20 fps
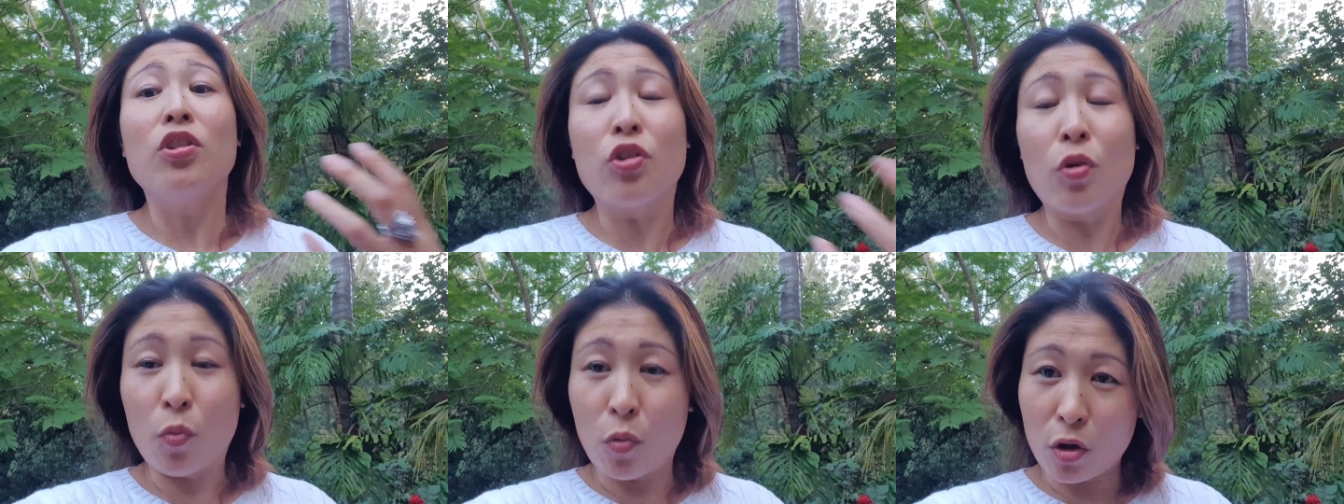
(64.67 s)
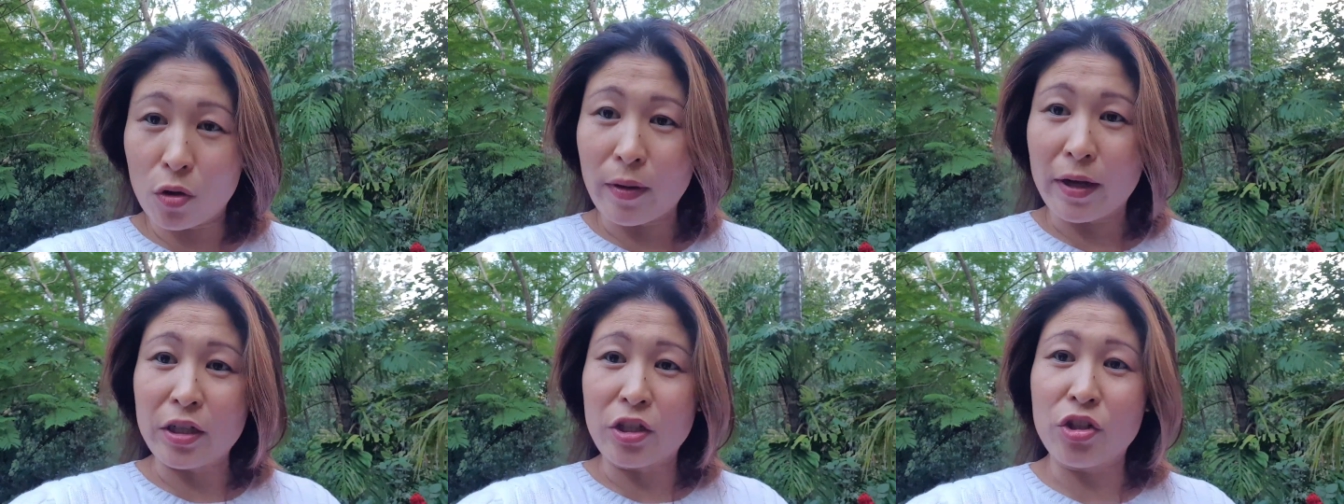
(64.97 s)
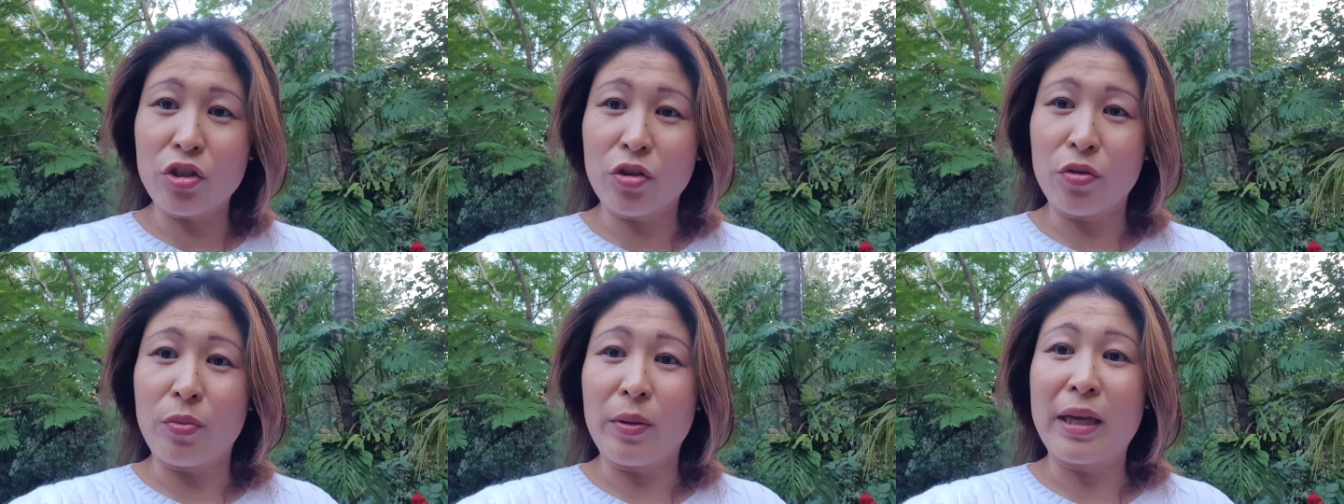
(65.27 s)
So what do I
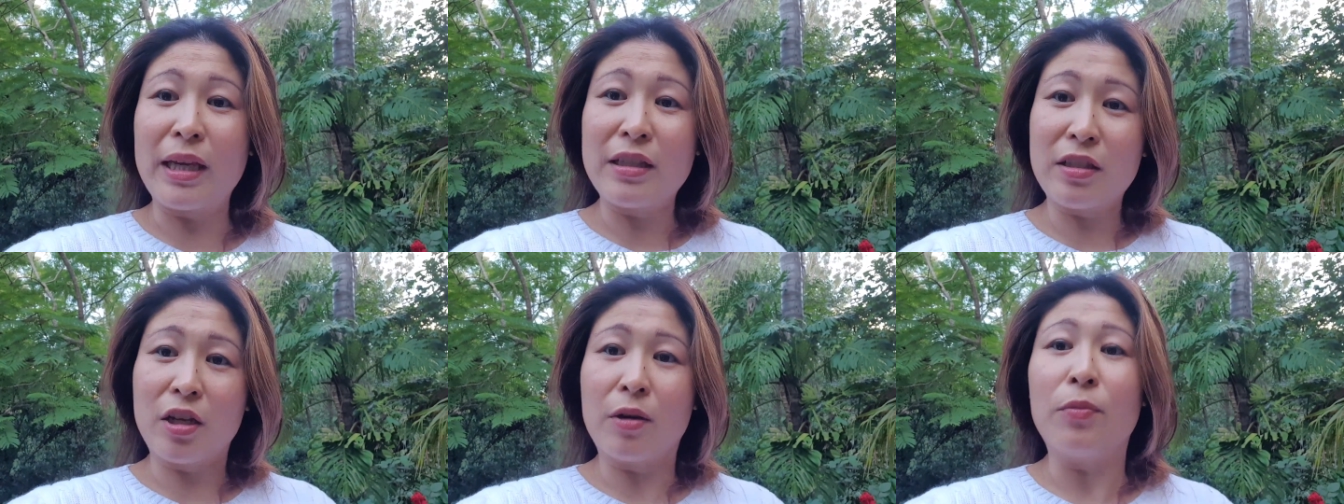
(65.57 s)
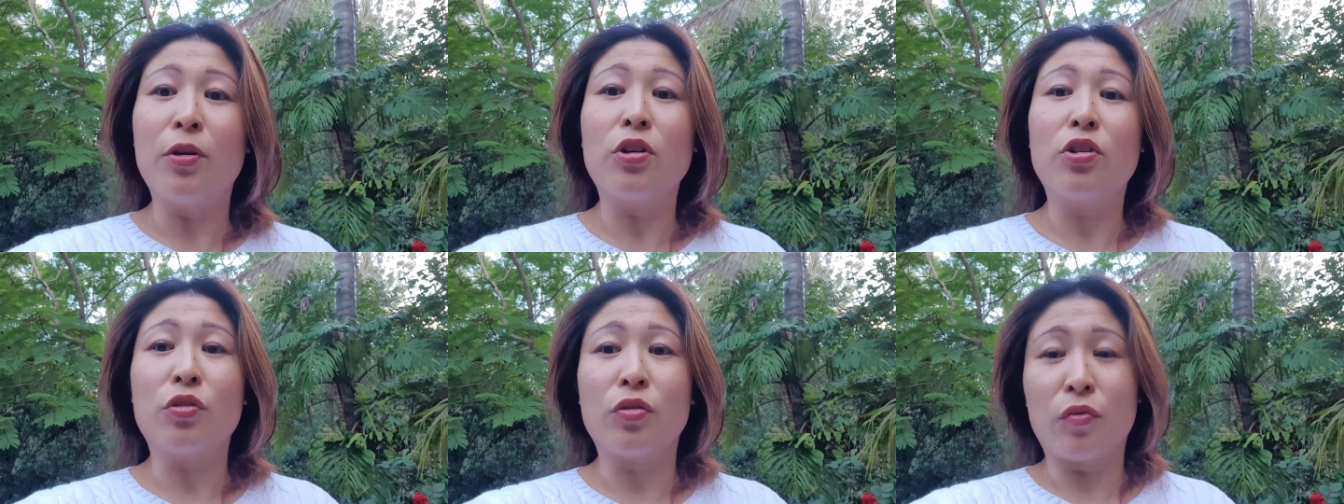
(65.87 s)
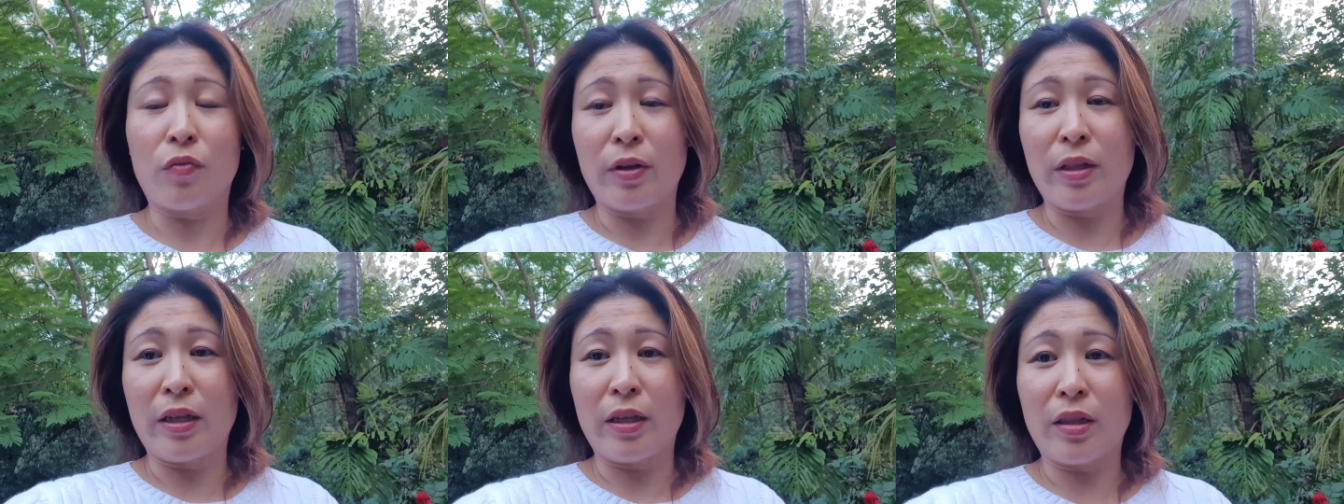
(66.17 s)
do? Is commercial
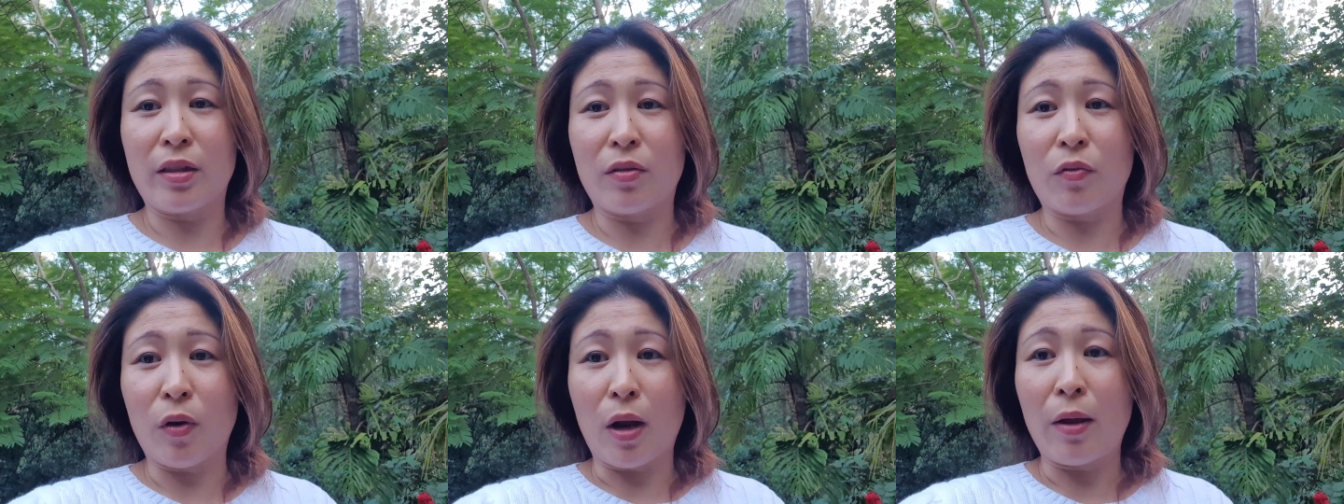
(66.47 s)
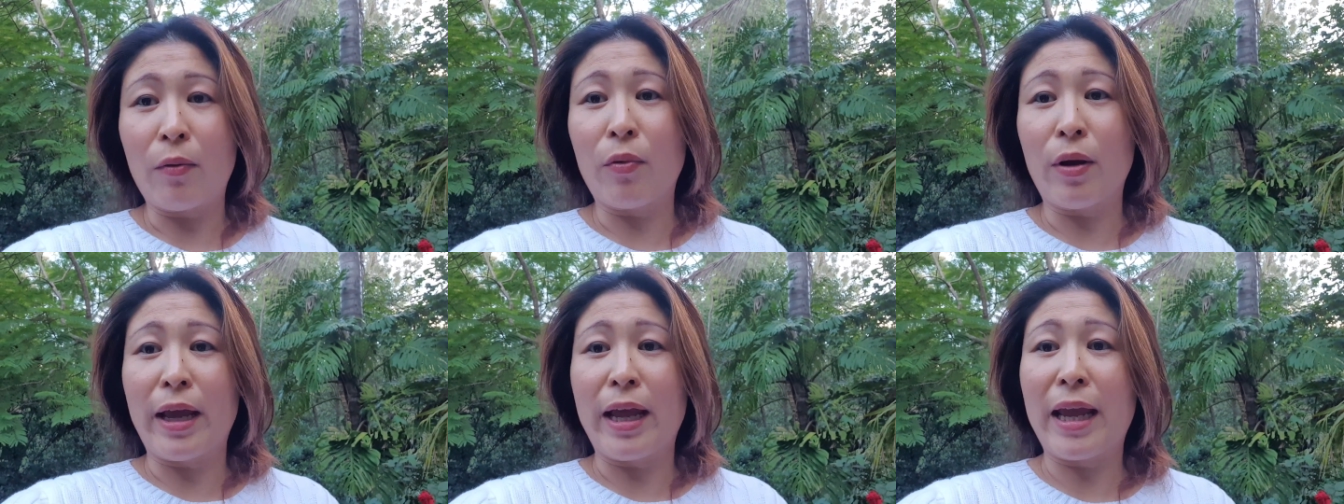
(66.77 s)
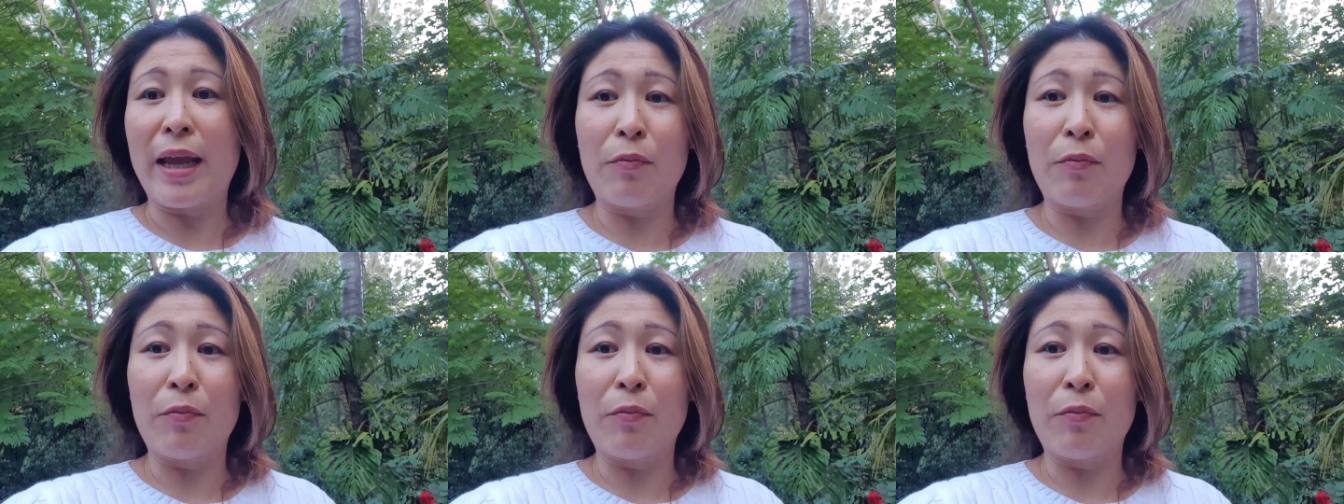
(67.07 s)
the really the right way?